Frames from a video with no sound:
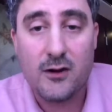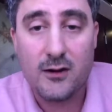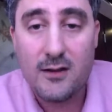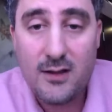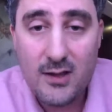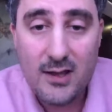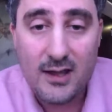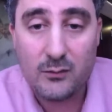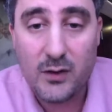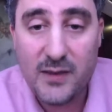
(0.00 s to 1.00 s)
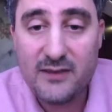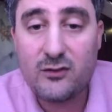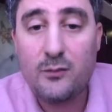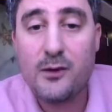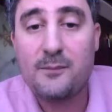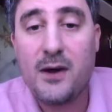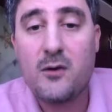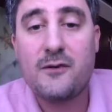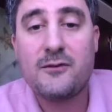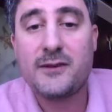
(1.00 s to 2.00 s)
all. It will be super
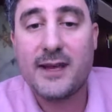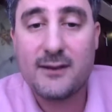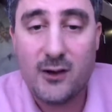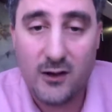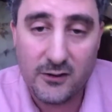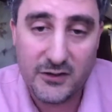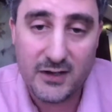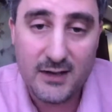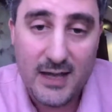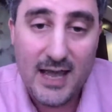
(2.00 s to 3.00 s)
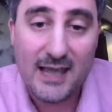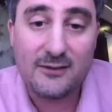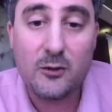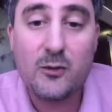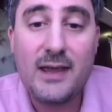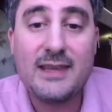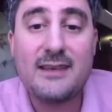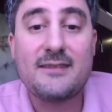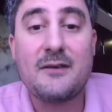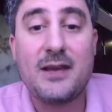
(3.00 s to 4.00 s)
powerful technology. It already
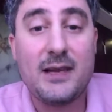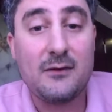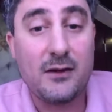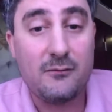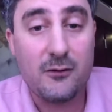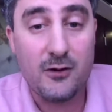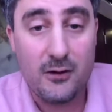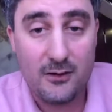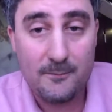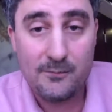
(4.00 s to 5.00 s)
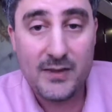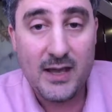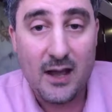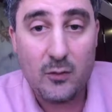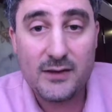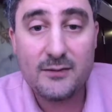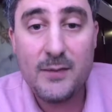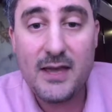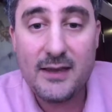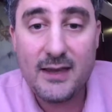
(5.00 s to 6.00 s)
is available for all. And what's
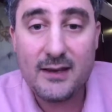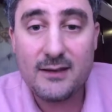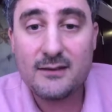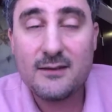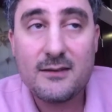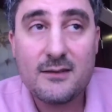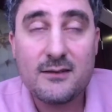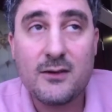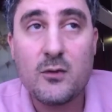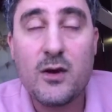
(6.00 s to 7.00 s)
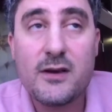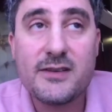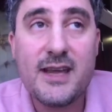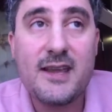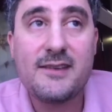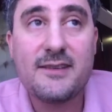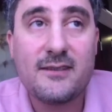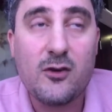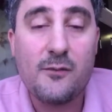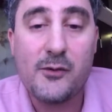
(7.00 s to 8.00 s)
making the world change is
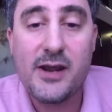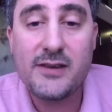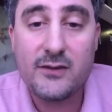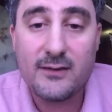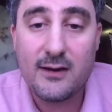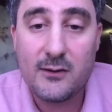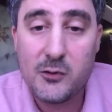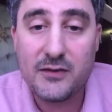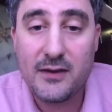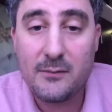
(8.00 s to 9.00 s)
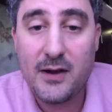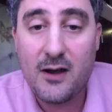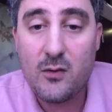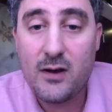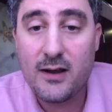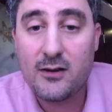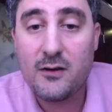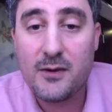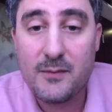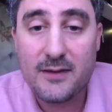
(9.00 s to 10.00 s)
corporations are losing power and
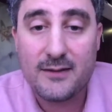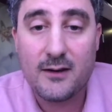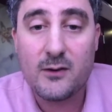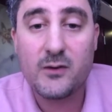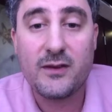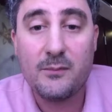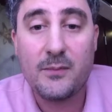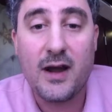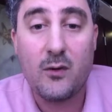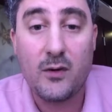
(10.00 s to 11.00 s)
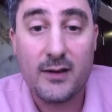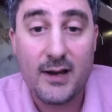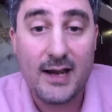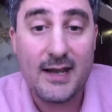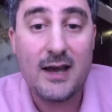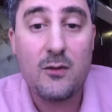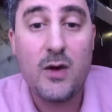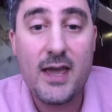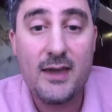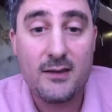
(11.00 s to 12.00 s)
governments are losing power. And in a
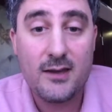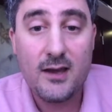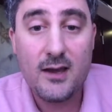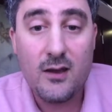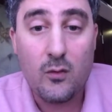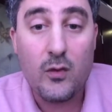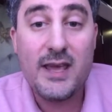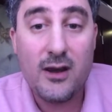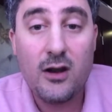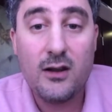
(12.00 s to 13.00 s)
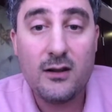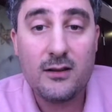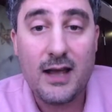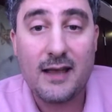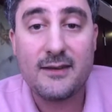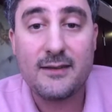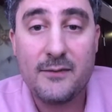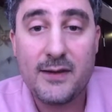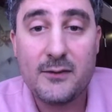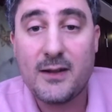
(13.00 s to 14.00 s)
way, we all, as
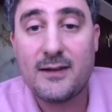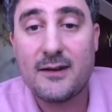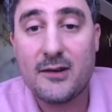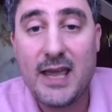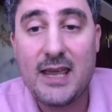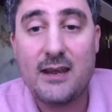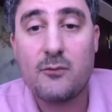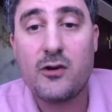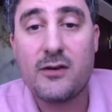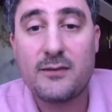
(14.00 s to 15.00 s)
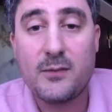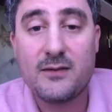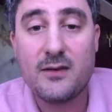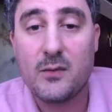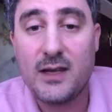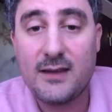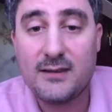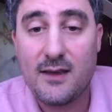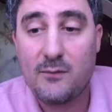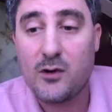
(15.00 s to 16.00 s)
individuals, are gaining more
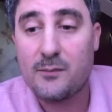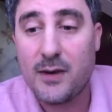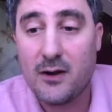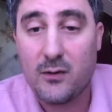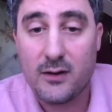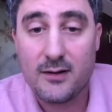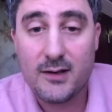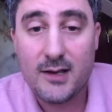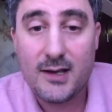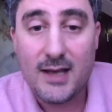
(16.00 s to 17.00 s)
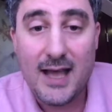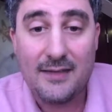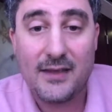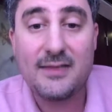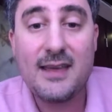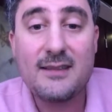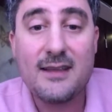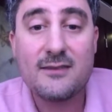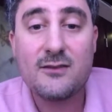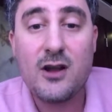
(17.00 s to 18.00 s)
responsibility and more power. And the thing
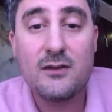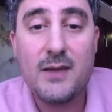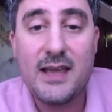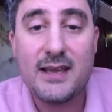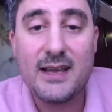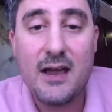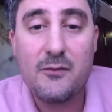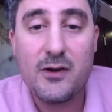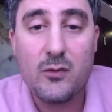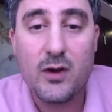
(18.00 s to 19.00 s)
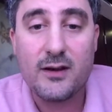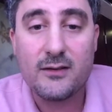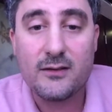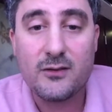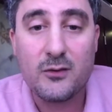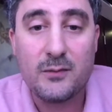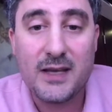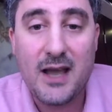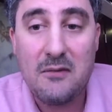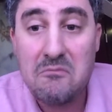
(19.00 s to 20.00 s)
that's not making everyone to
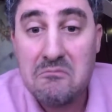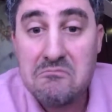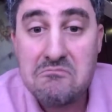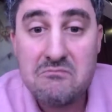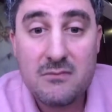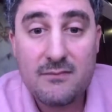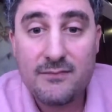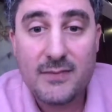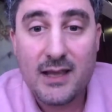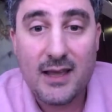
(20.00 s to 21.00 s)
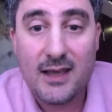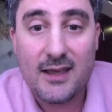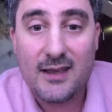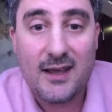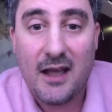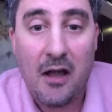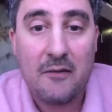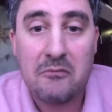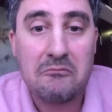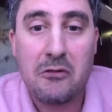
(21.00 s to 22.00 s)
become a
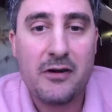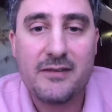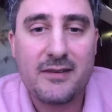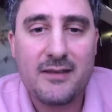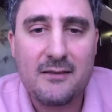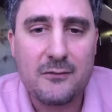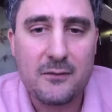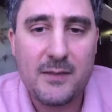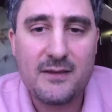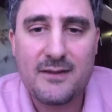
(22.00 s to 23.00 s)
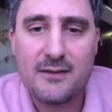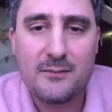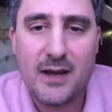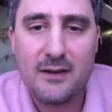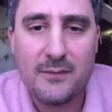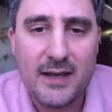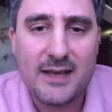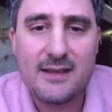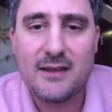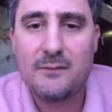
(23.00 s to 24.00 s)
very successful businessman by
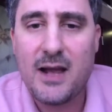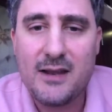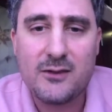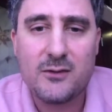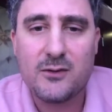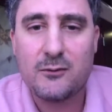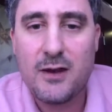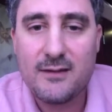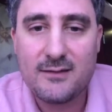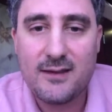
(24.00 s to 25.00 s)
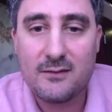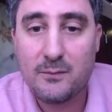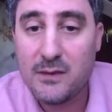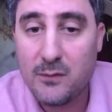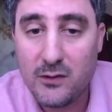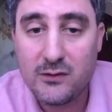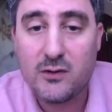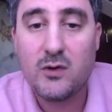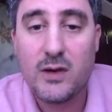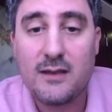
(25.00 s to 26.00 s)
getting value to the rest is people
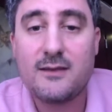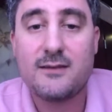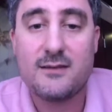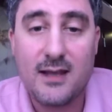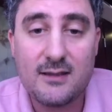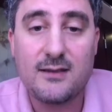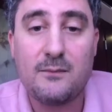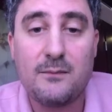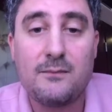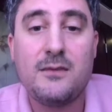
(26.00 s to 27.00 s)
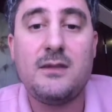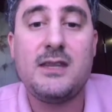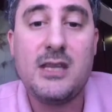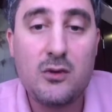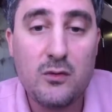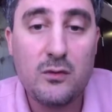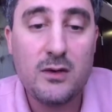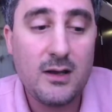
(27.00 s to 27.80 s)
don't understand the new